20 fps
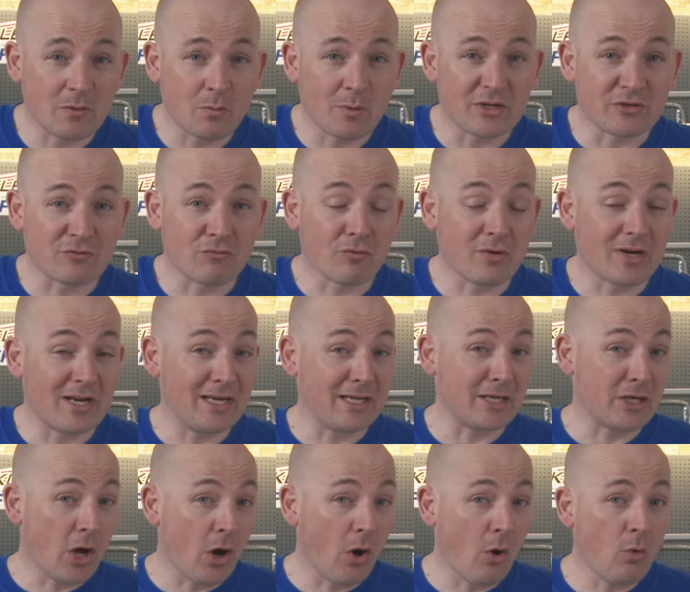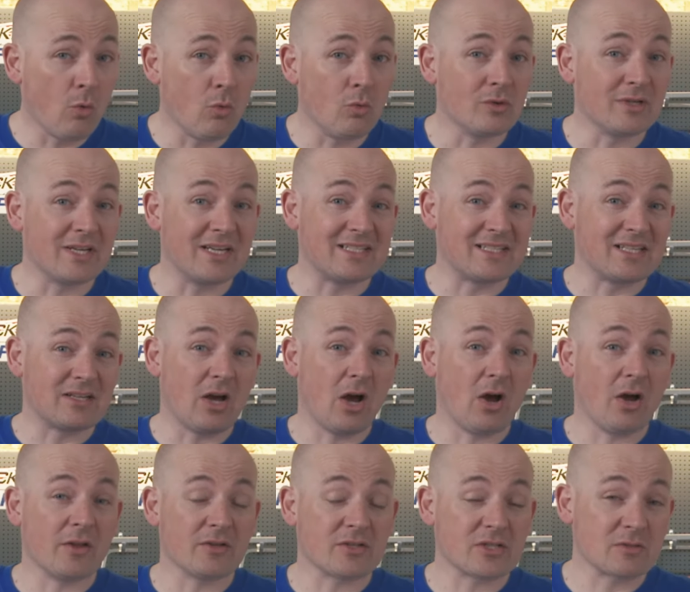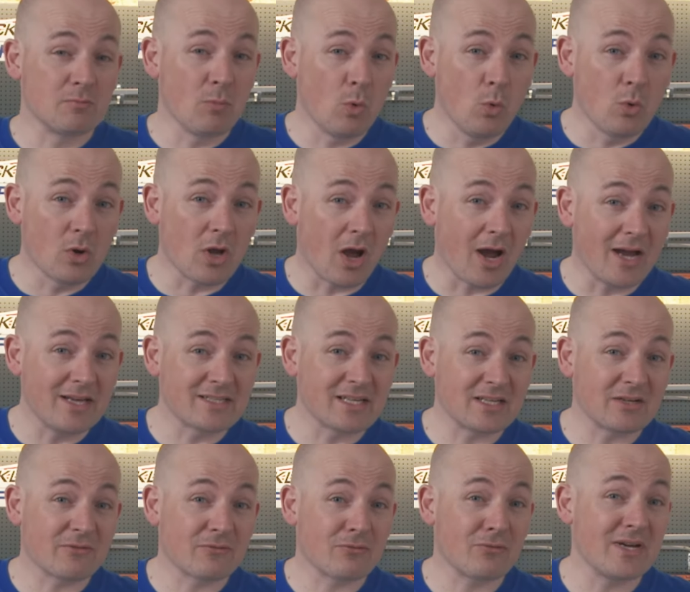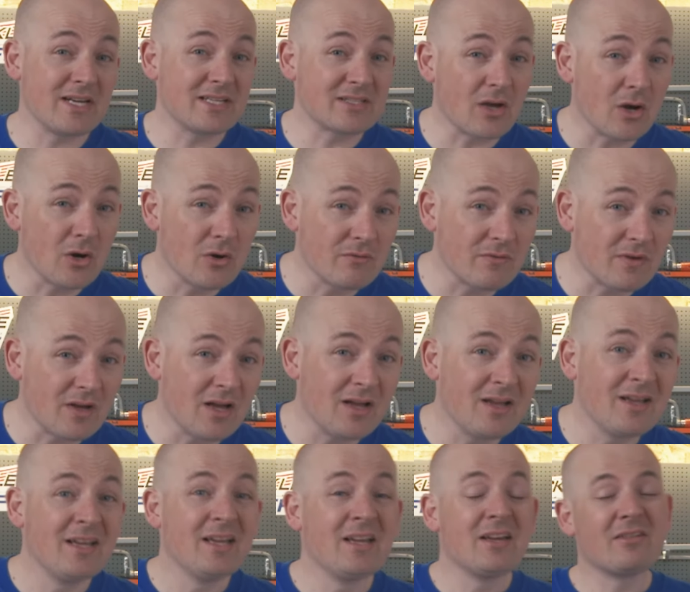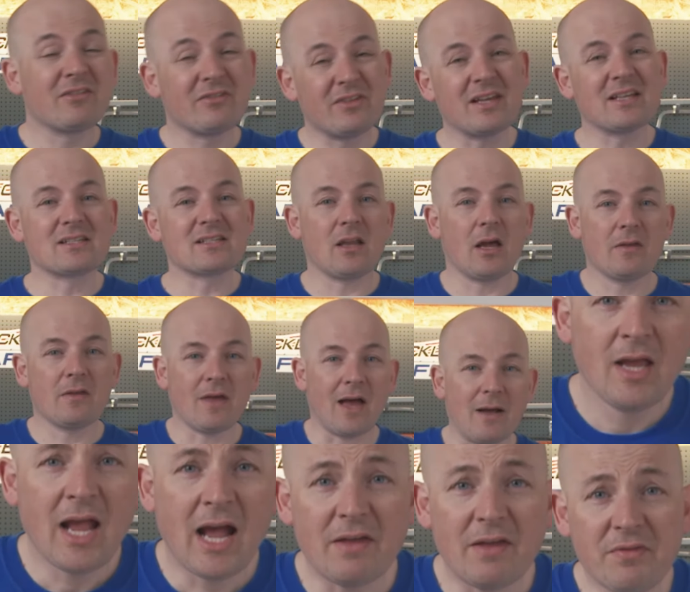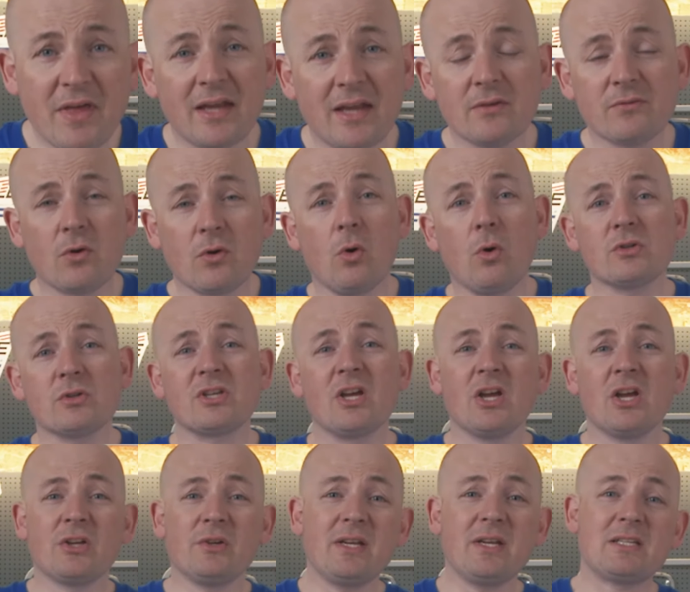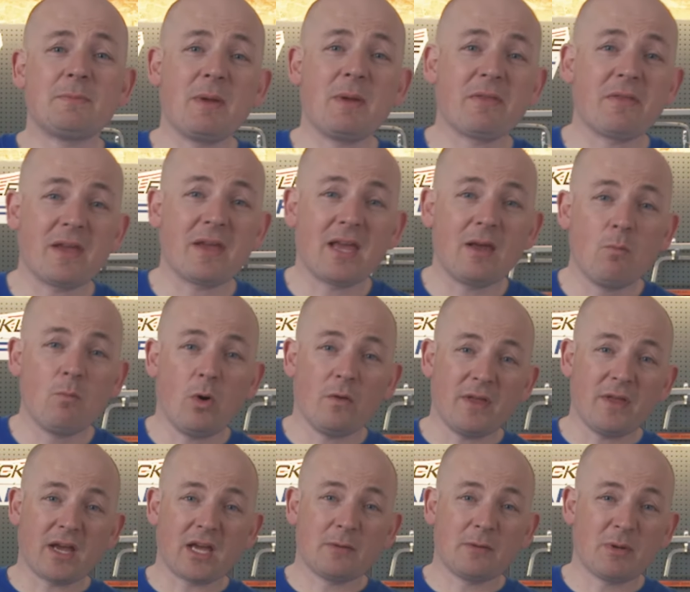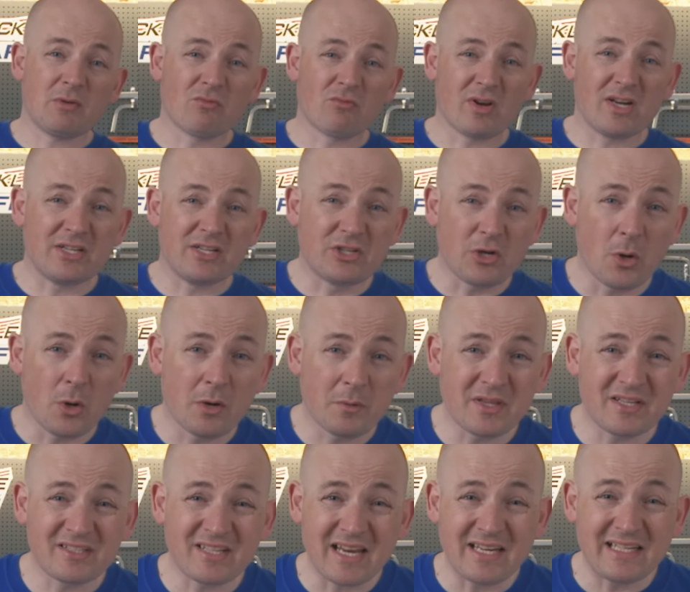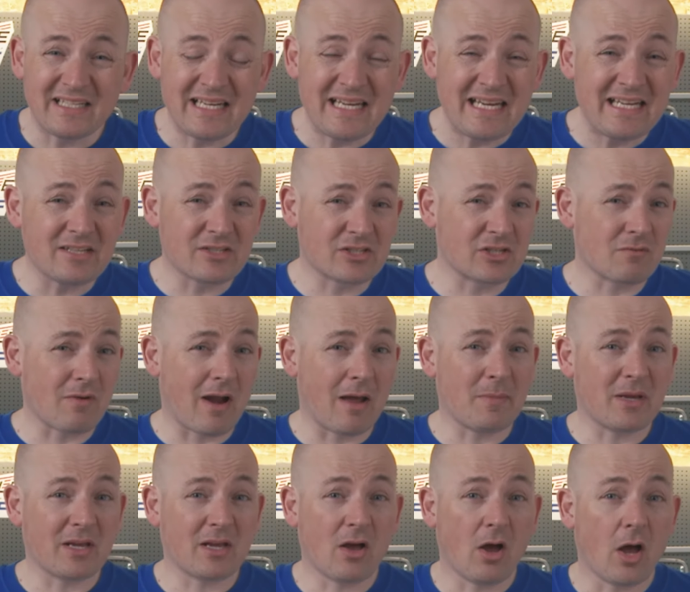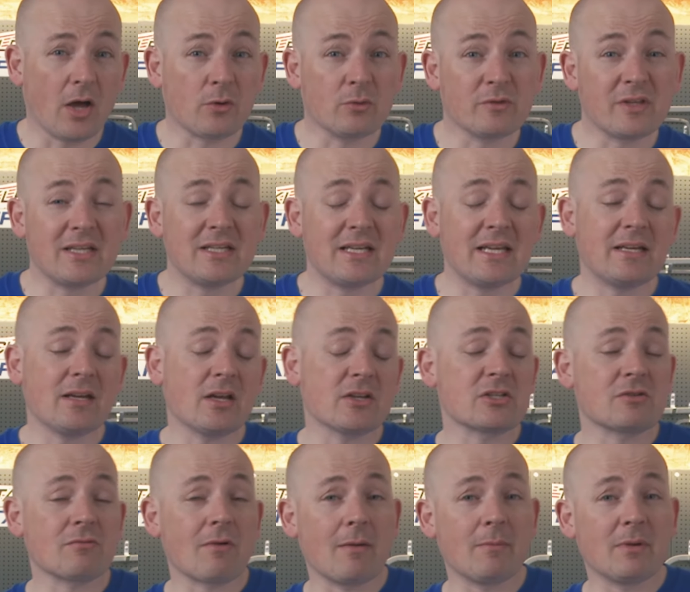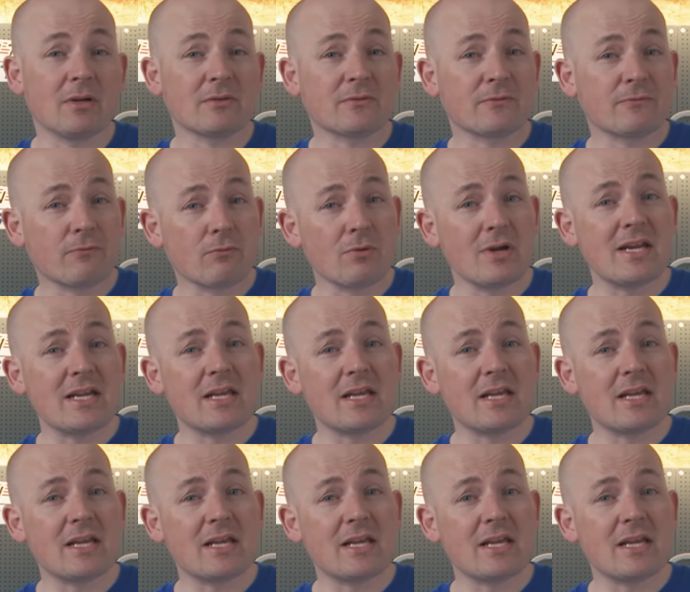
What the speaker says: when it's really cold? Is the small guys going to freeze over? Things like that. And then of course you need to be thinking what they're going to be really doing with it. They need a ceramic guide or they need a ceramics-free